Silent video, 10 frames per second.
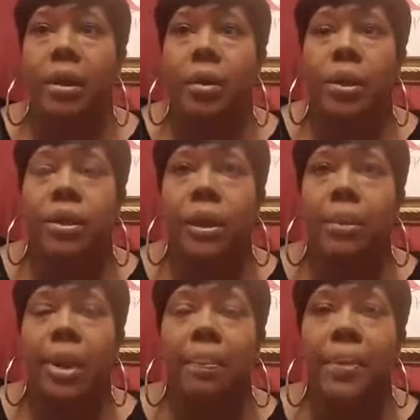some
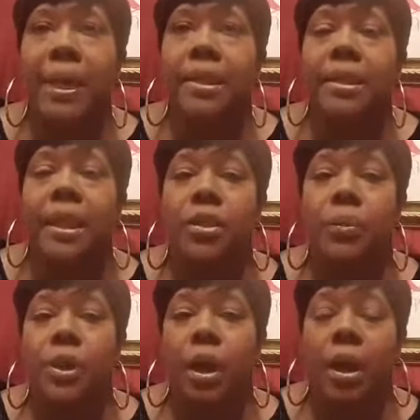of the biggest things
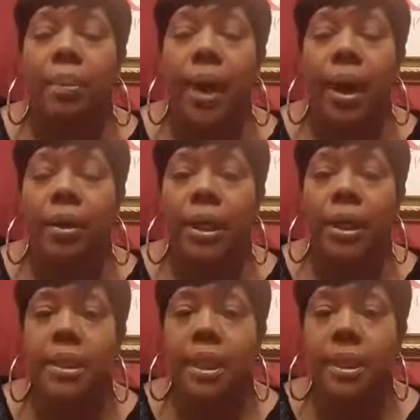we talk about
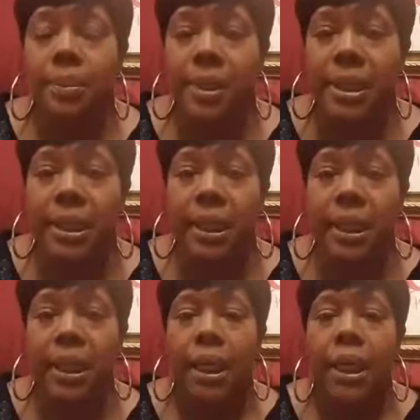is intimacy,